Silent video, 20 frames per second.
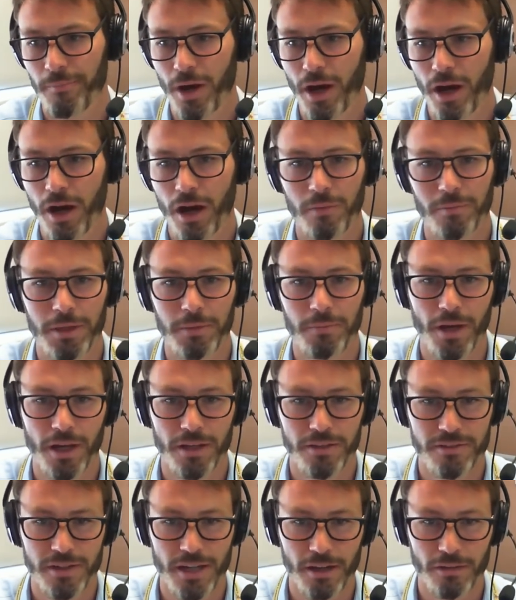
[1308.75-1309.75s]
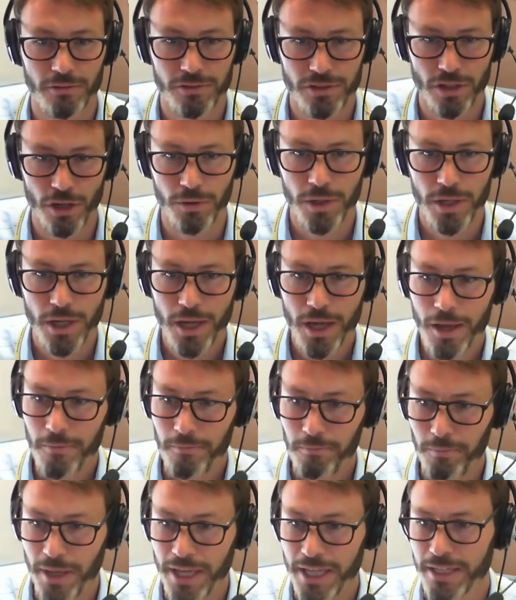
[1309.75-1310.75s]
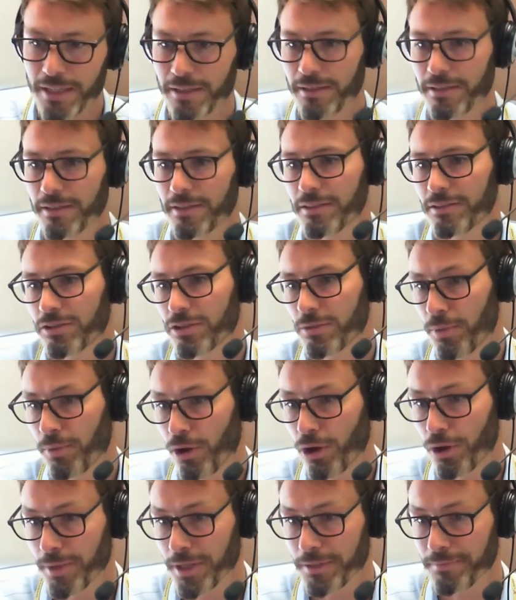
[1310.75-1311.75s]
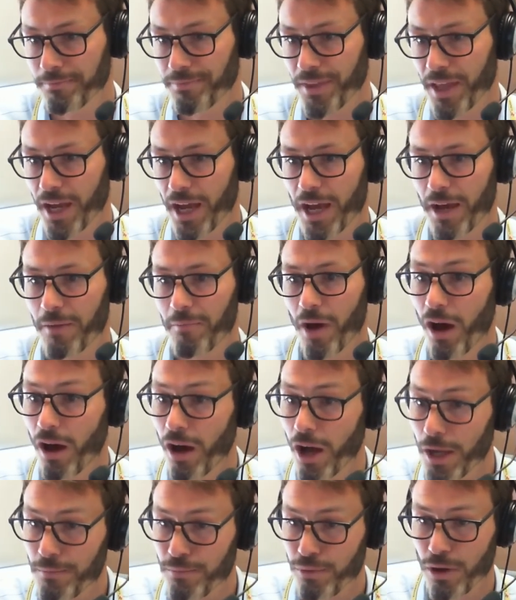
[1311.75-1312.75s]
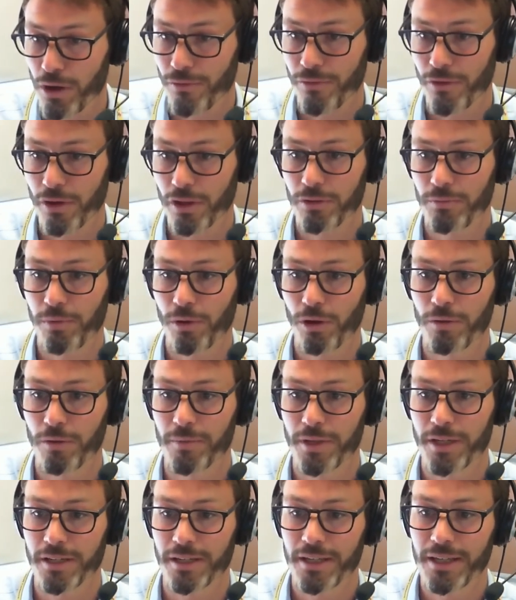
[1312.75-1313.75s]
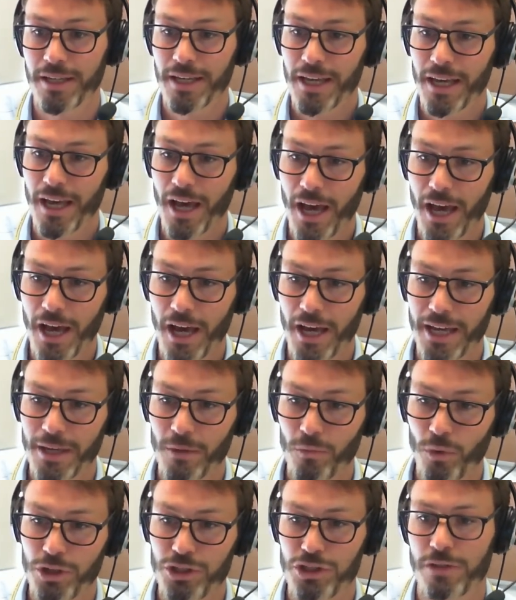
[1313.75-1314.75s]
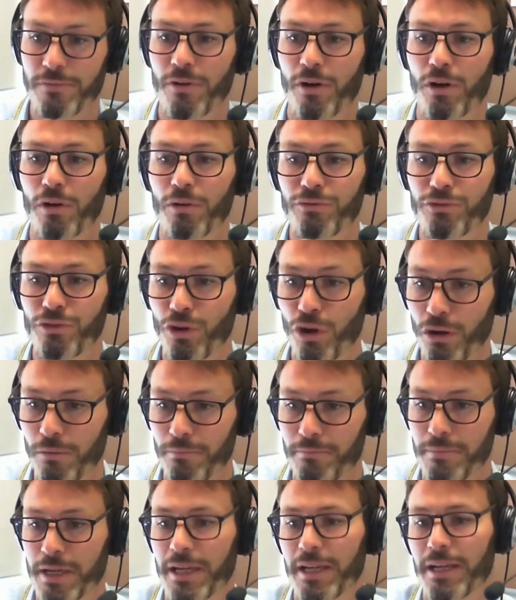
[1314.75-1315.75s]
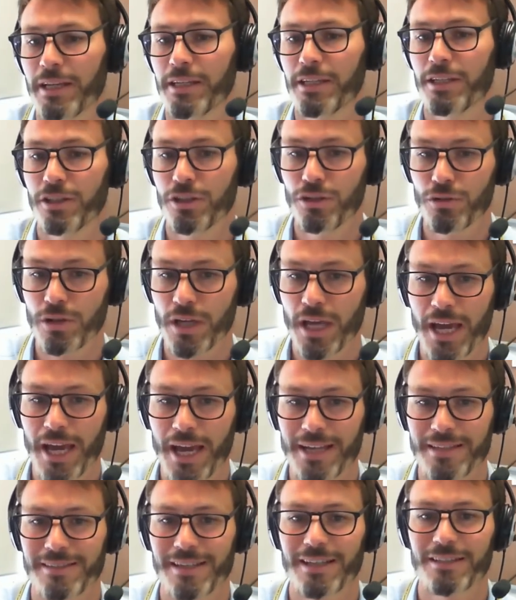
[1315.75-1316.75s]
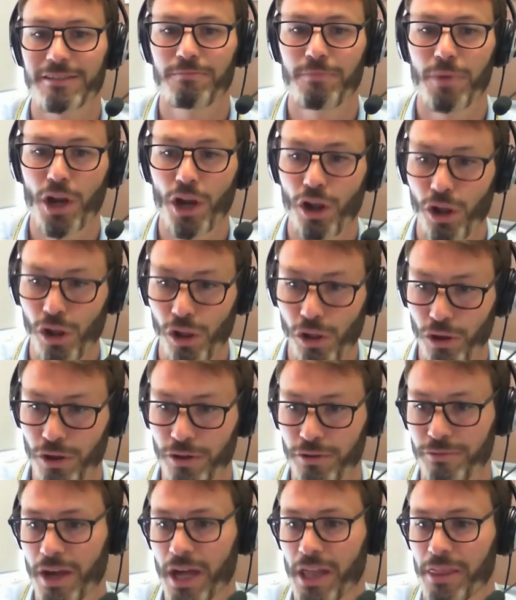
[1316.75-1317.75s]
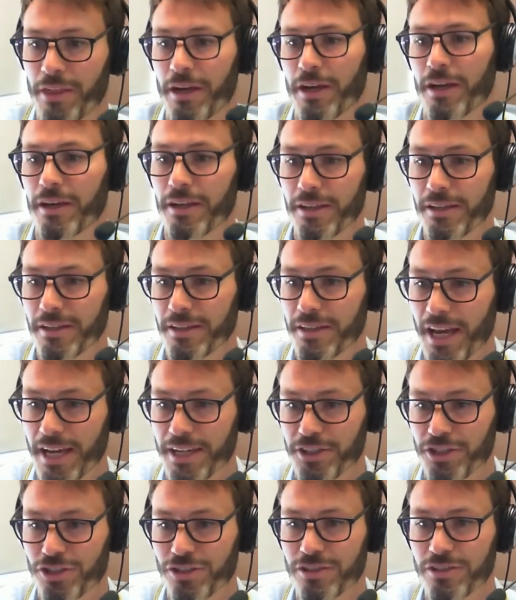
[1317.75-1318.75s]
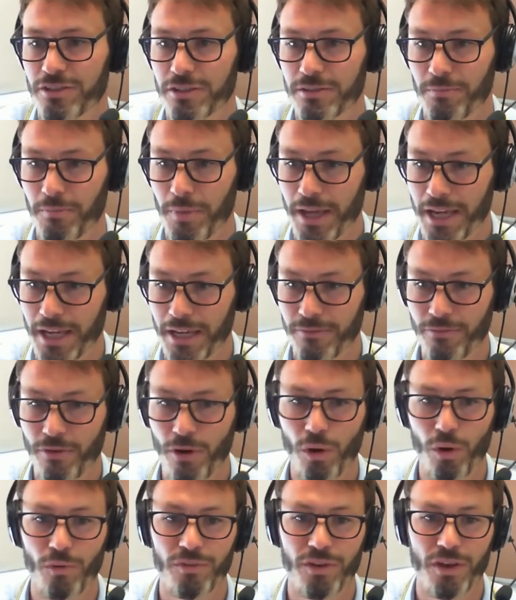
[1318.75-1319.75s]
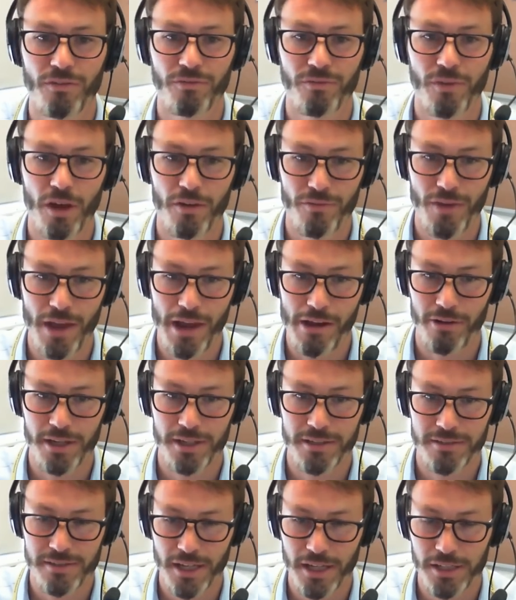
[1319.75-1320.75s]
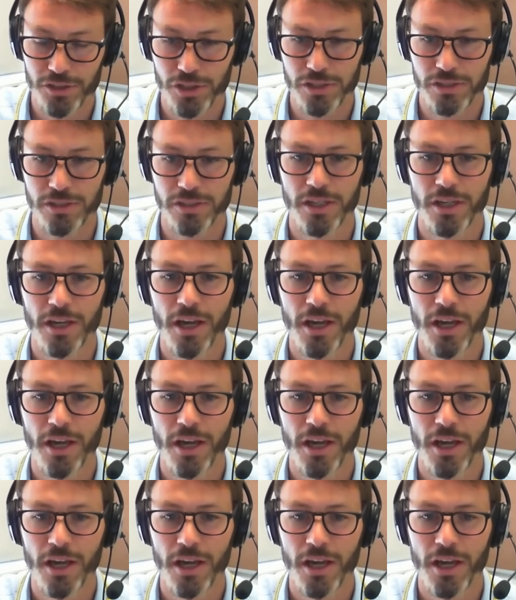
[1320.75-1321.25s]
Army personnel. So big deployment, high-profile deployment, which involves not merely UK assets, but a lot of other nations being involved at various stages.